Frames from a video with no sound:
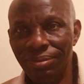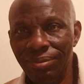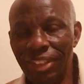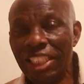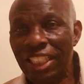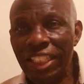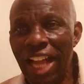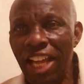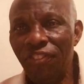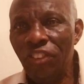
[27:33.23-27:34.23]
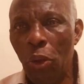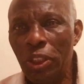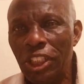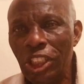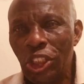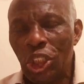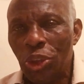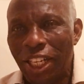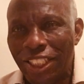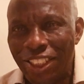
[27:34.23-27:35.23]
His life now is in
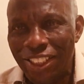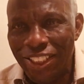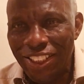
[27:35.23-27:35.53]
threat.